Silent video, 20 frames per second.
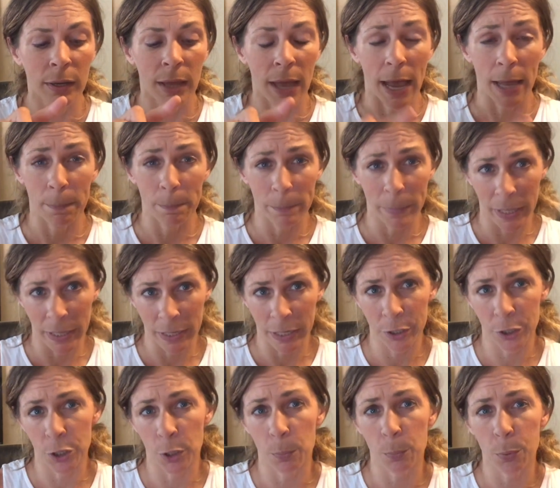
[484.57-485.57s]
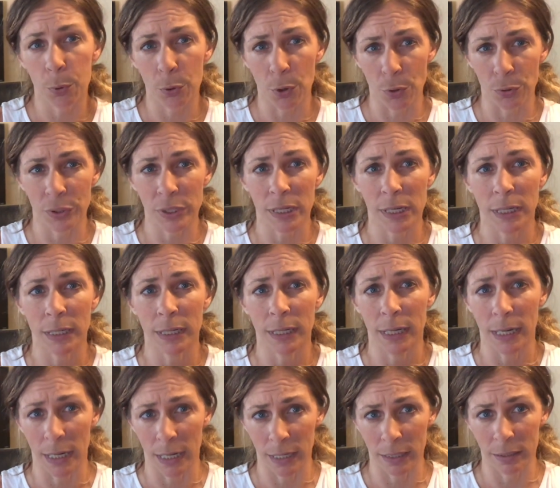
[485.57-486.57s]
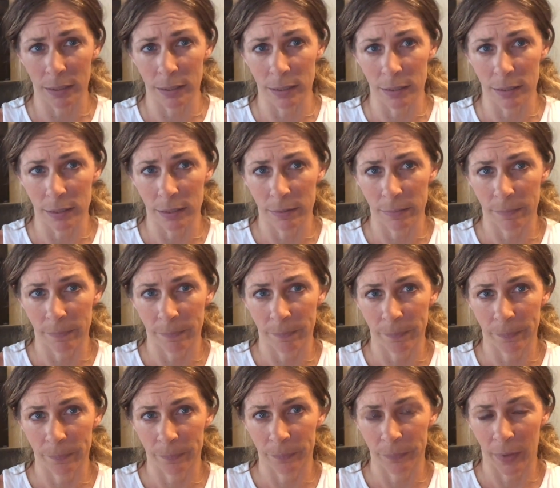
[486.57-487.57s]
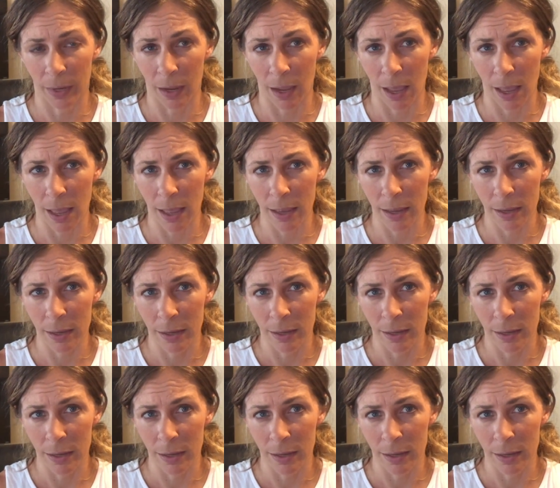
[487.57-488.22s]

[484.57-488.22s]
and meeting your protein needs, okay?